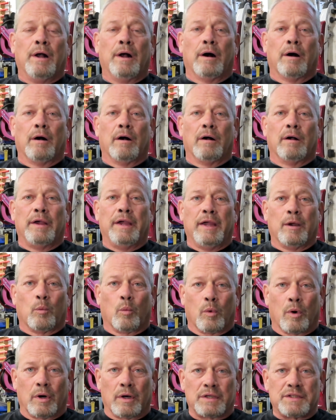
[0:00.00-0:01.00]
It
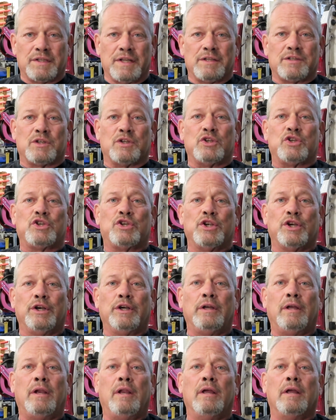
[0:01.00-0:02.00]
works as it
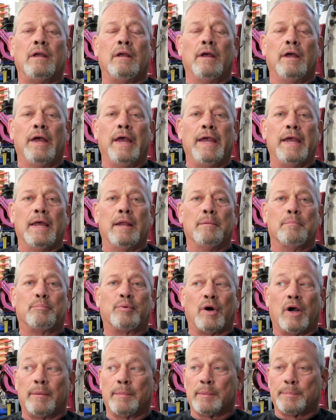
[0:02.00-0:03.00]
should, and
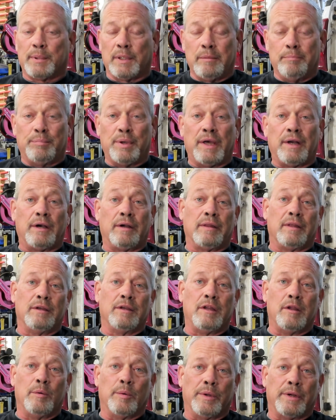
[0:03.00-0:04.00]
probably better
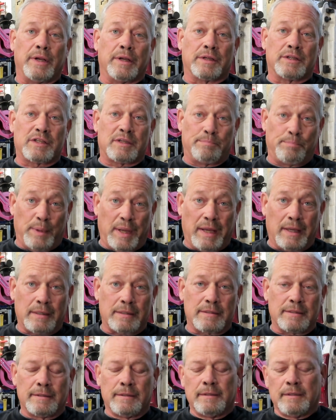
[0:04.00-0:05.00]
than you would
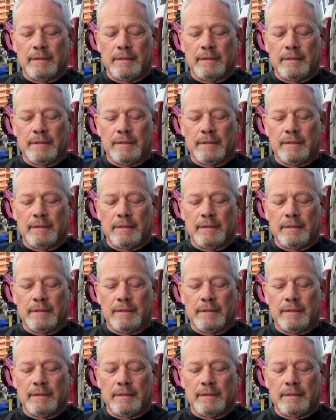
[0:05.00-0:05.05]
expect.